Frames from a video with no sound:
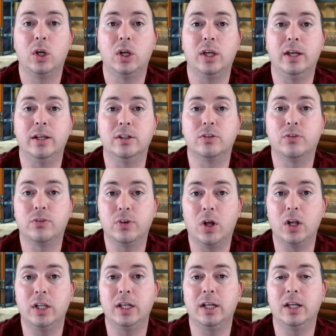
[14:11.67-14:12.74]
is
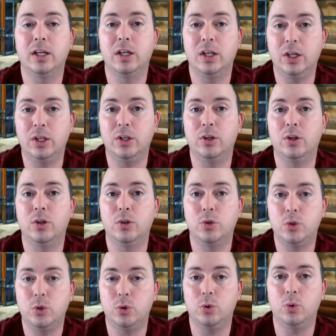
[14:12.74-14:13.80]
flooding
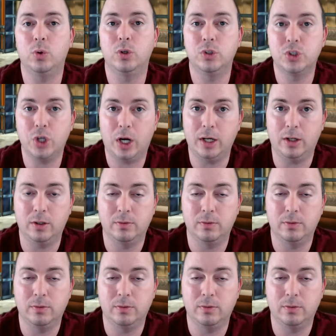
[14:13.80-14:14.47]
into China.